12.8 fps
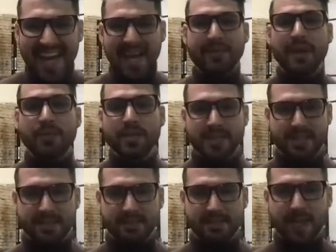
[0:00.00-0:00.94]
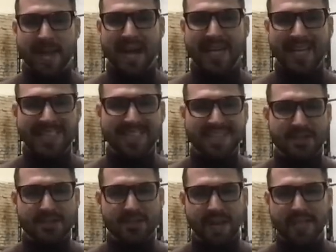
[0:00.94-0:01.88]
they wouldn't. And that's the
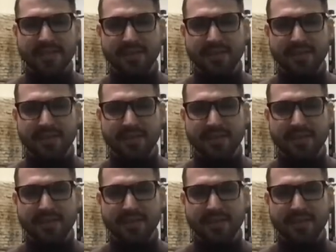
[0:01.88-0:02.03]
crazy